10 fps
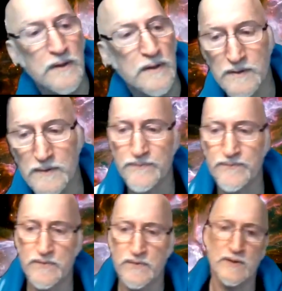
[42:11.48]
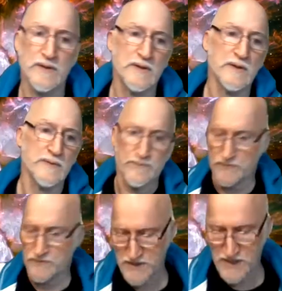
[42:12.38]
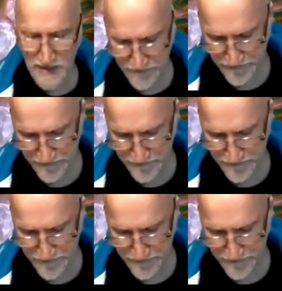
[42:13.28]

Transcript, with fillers: it's going to be an email back and forth. Yeah.